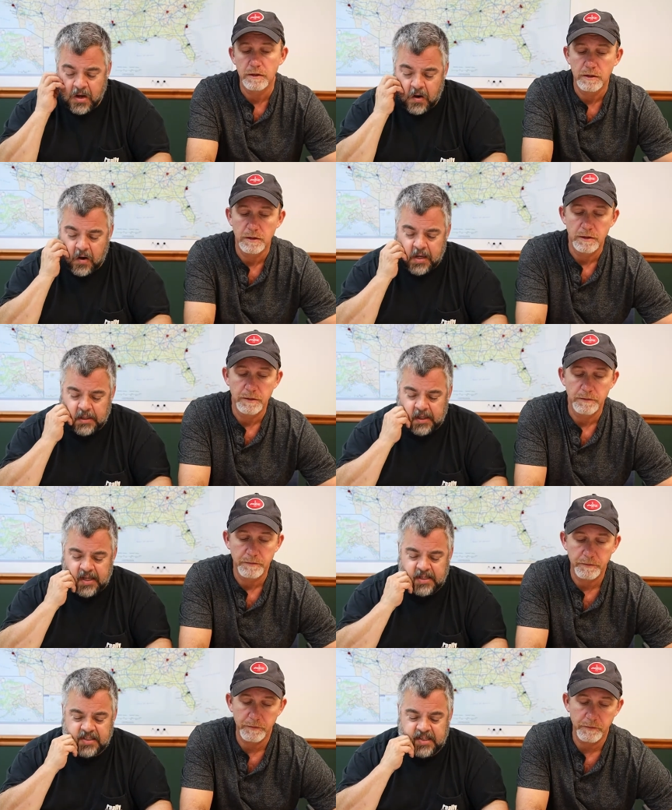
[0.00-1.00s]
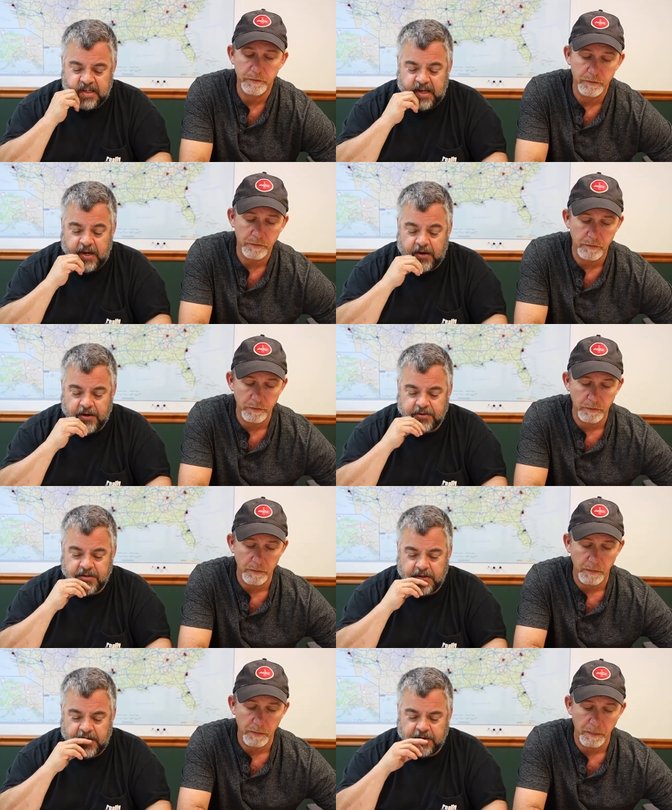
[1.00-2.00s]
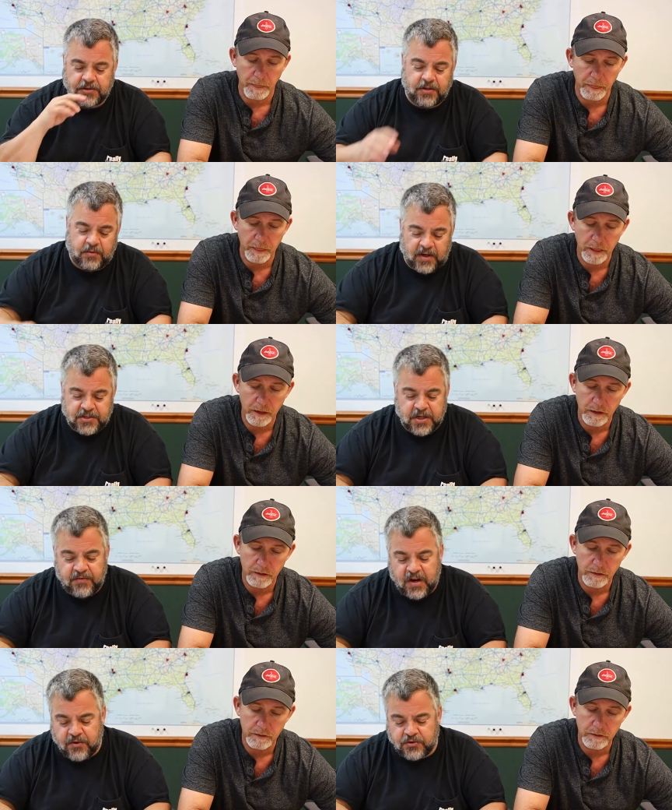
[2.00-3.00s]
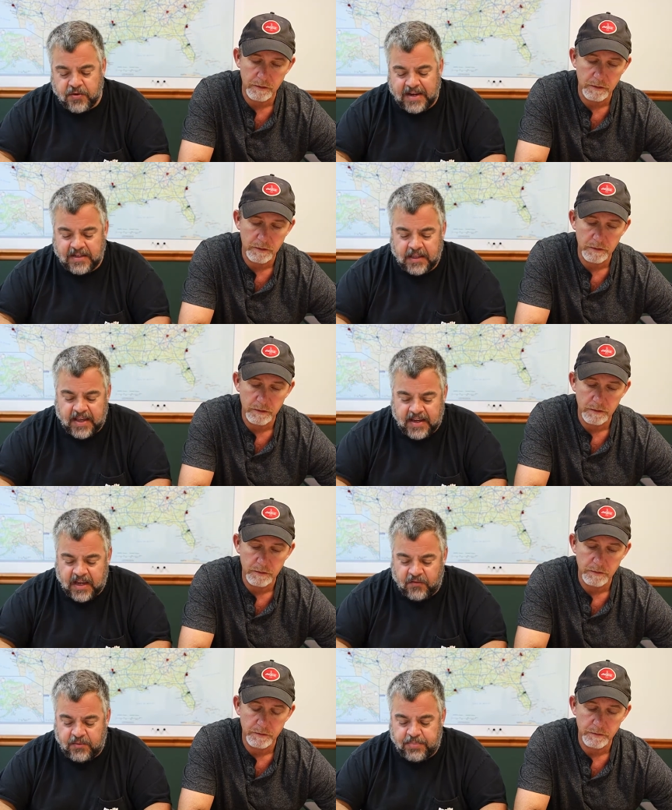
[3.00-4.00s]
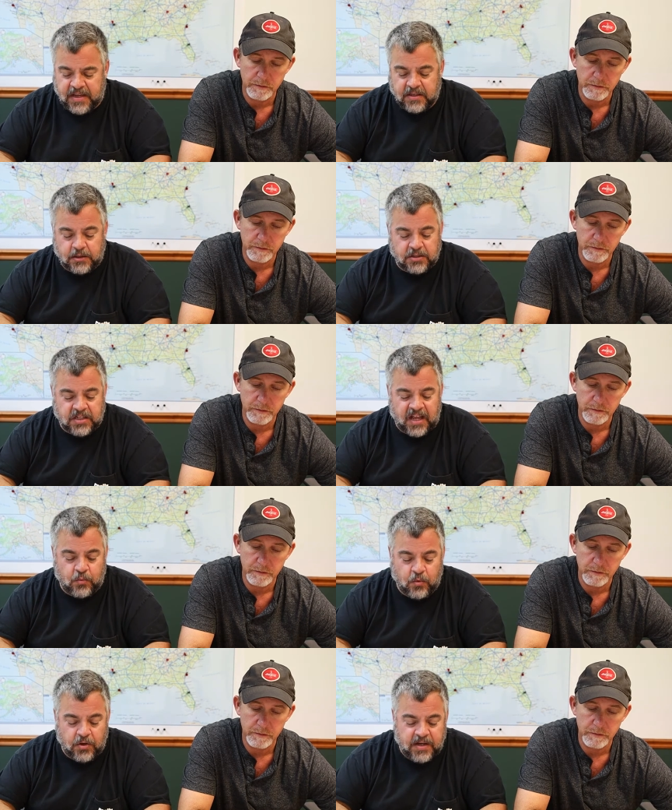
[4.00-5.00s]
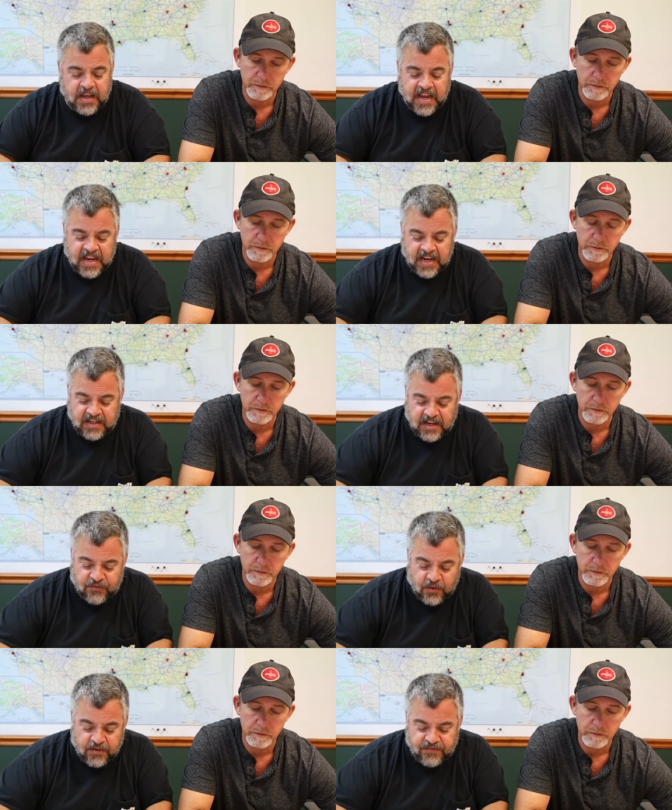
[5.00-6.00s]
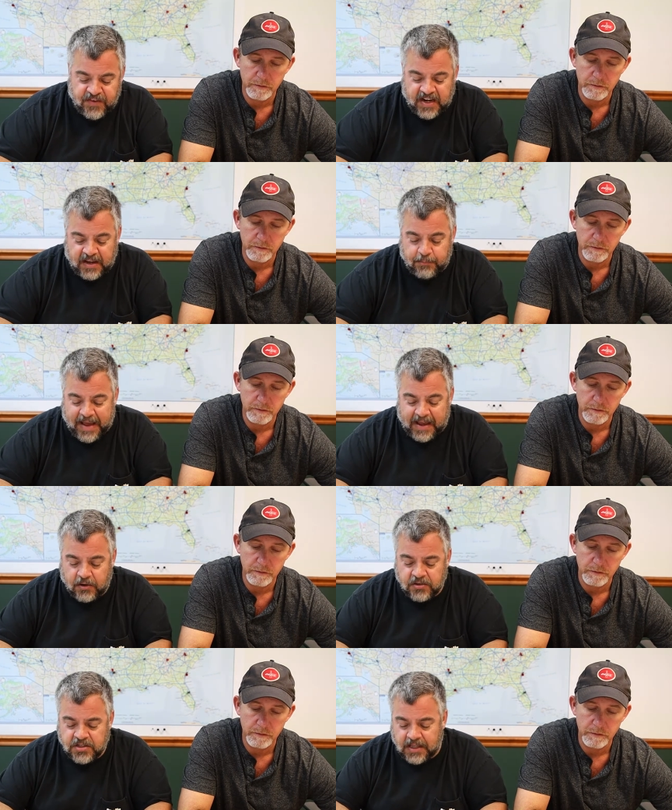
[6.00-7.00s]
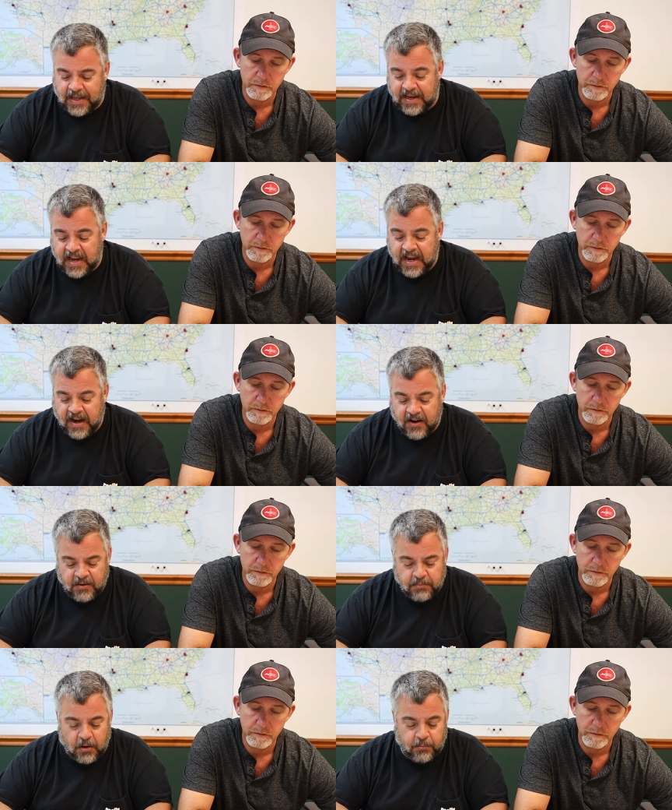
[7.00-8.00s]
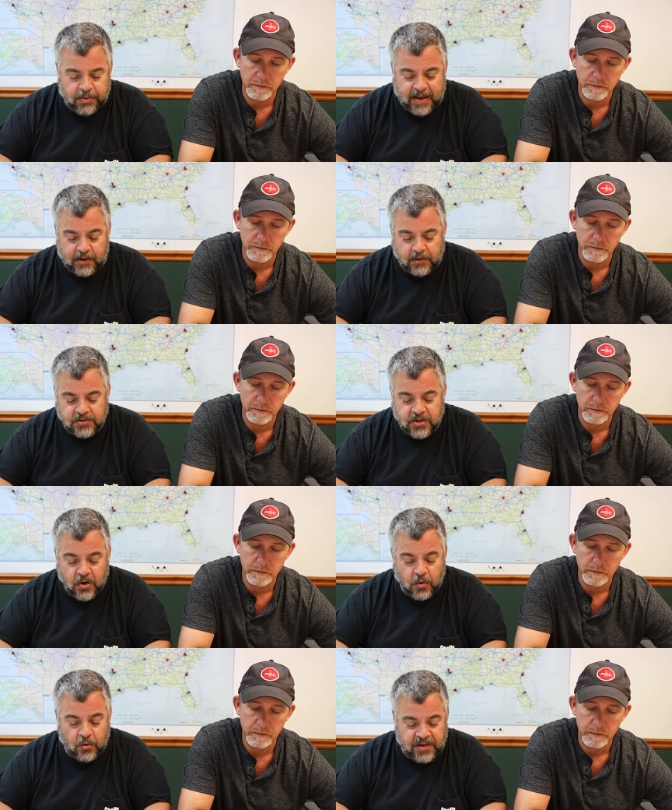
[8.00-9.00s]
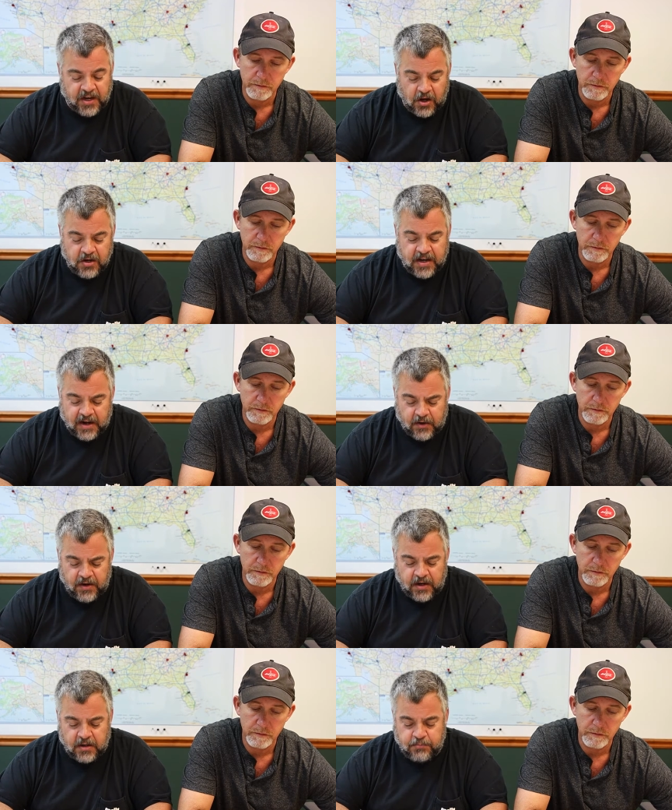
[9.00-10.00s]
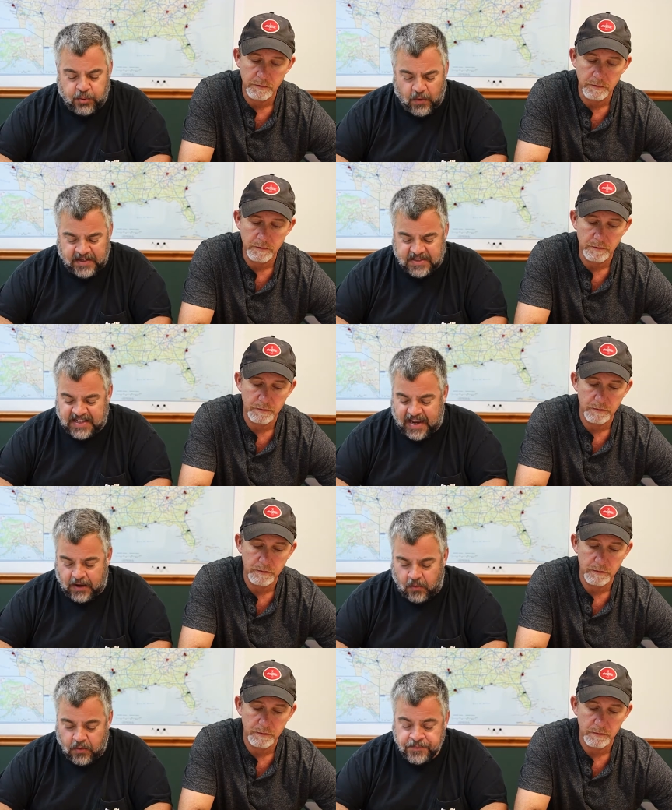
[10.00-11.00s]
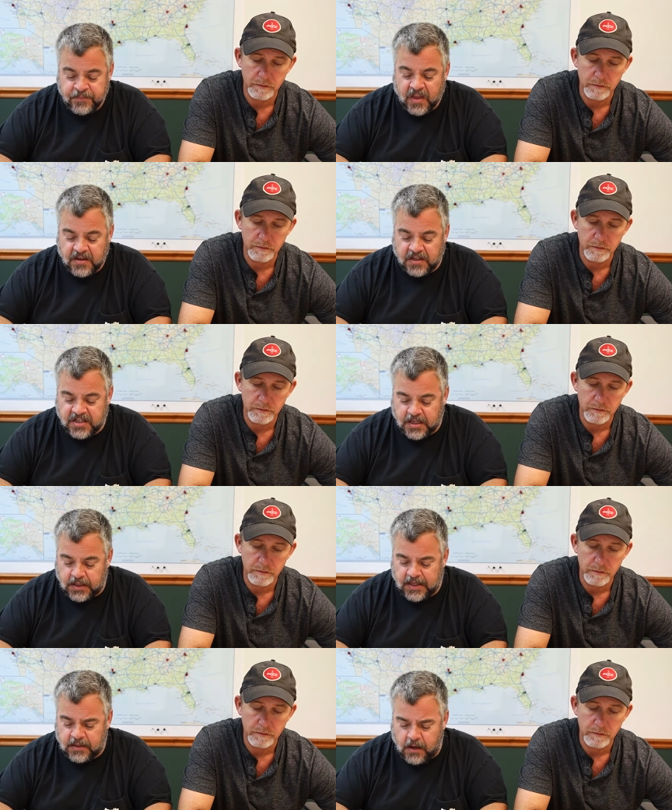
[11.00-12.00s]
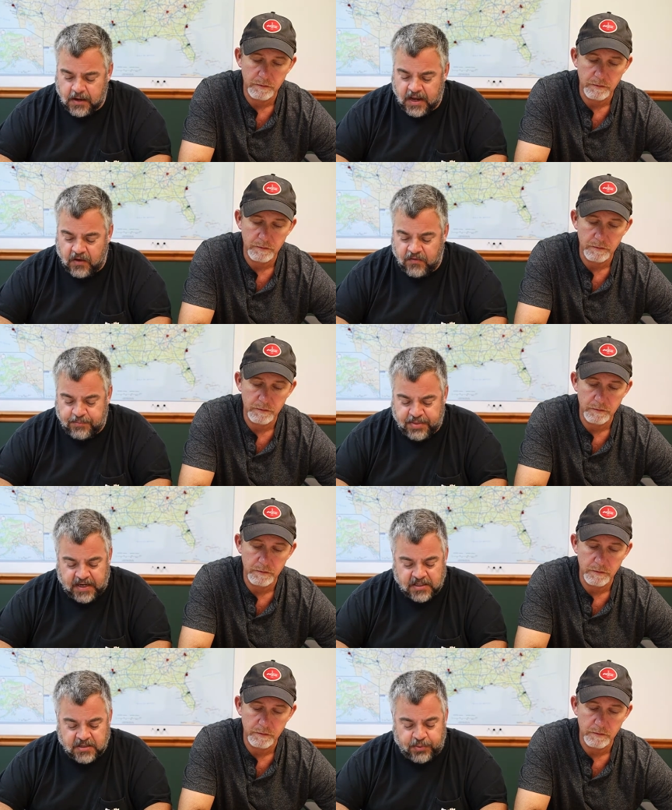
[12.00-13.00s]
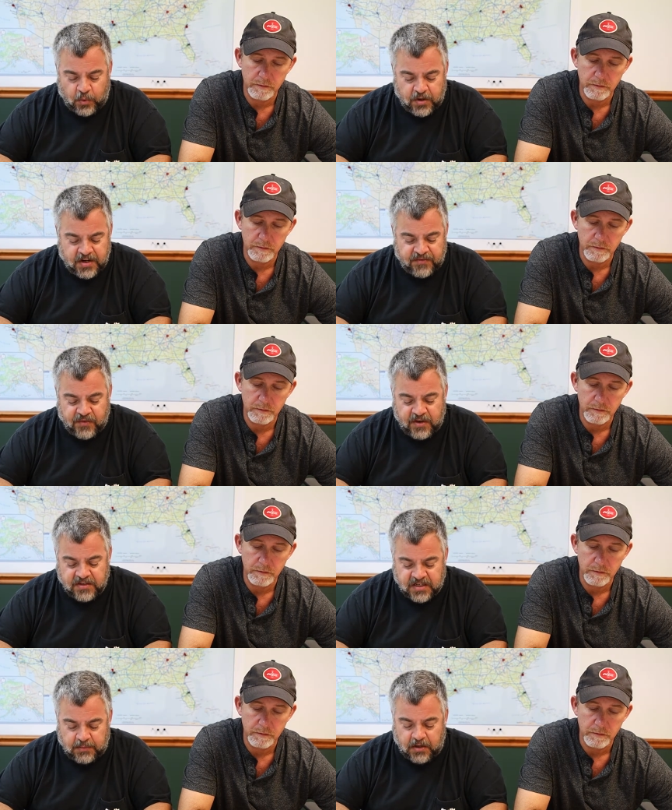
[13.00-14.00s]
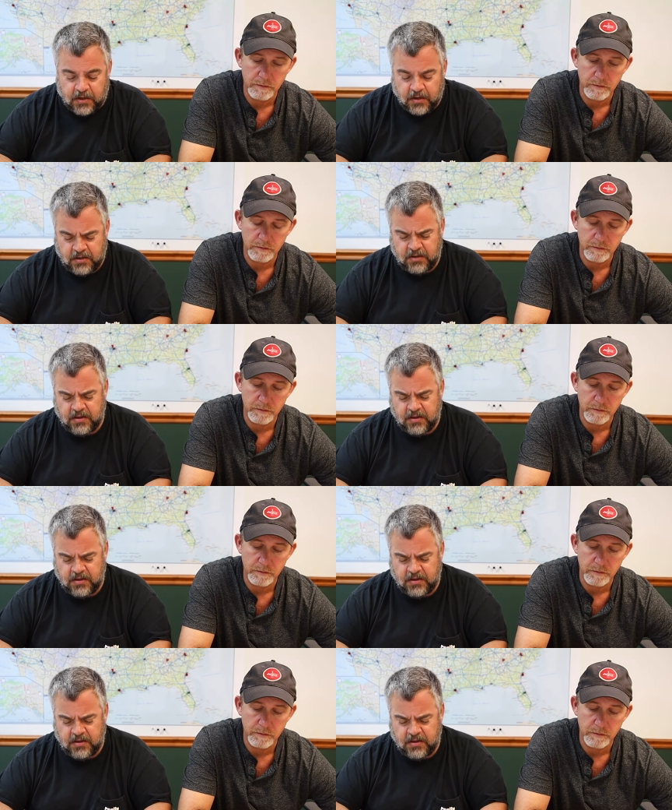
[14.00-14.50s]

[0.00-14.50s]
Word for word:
Speaker 1: All right, let's see here. Here's a, here's a good question. Have you ever tried to lay L V P that looks like wood in different fitting patterns, like herringbone patterns or the Hungarian point style? Does the ClickLock L V P support different similar